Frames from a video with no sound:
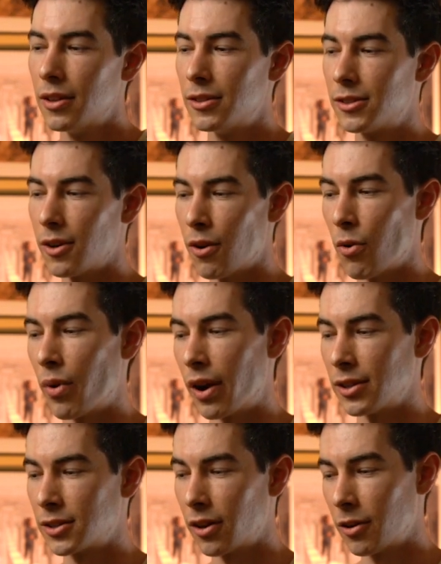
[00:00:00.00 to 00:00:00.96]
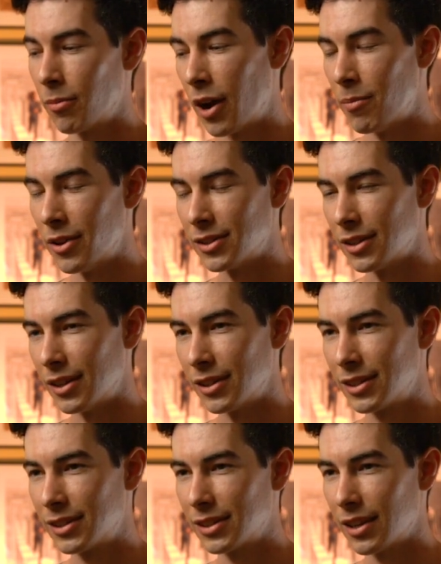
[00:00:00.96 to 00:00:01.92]
So when I started my
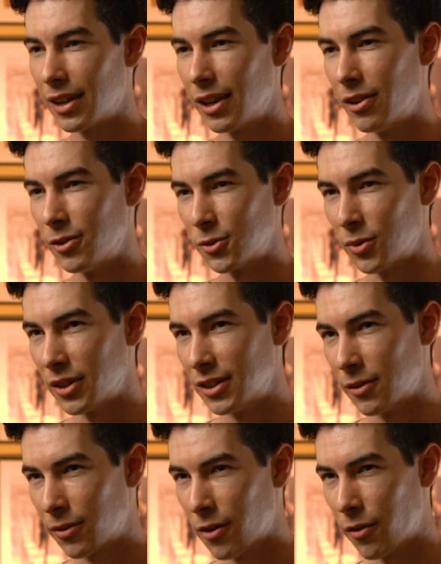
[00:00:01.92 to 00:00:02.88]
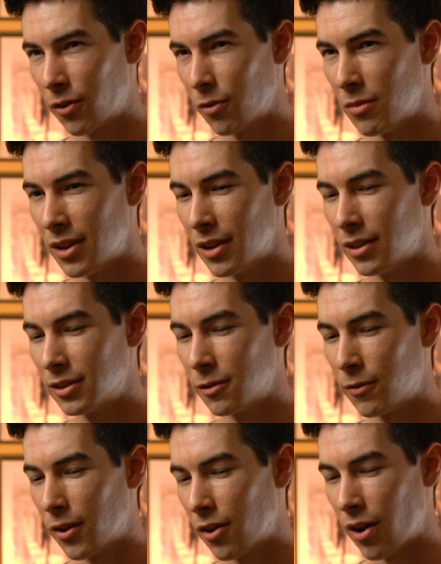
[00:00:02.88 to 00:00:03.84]
business, it was really difficult for me to
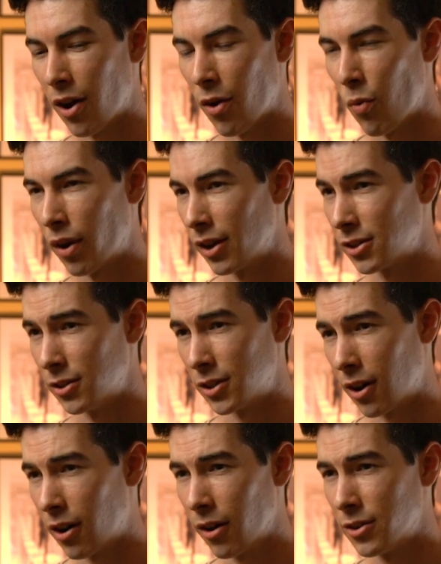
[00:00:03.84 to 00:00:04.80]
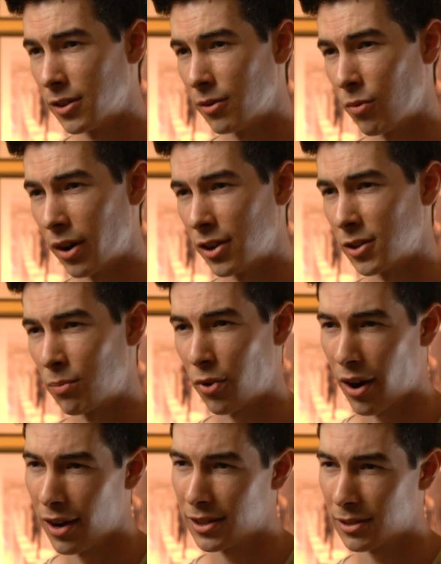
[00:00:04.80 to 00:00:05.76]
figure out what I should charge and what I should
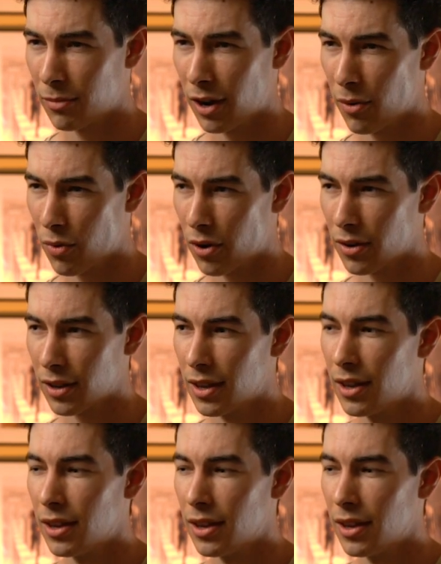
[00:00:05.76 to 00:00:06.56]
price my work.